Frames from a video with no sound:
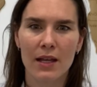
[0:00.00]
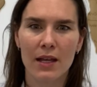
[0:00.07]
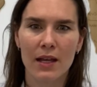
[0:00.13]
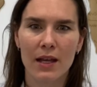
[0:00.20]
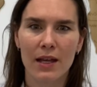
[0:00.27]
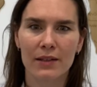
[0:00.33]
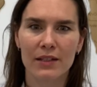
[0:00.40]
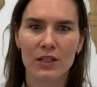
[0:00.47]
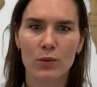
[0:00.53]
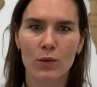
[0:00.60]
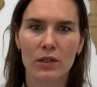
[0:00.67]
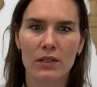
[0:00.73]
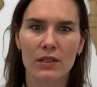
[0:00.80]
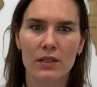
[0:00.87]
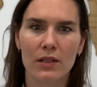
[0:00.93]
And this
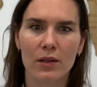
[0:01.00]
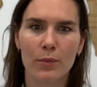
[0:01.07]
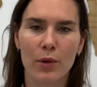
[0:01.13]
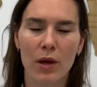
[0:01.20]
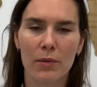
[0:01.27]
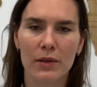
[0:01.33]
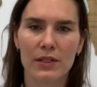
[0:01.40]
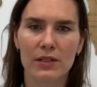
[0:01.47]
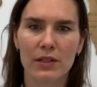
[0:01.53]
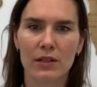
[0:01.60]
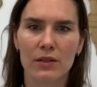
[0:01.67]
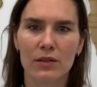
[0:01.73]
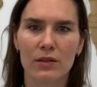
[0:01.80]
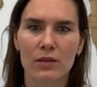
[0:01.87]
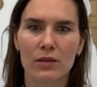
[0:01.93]
was published
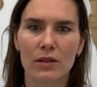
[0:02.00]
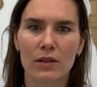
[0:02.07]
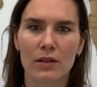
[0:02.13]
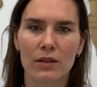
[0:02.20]
in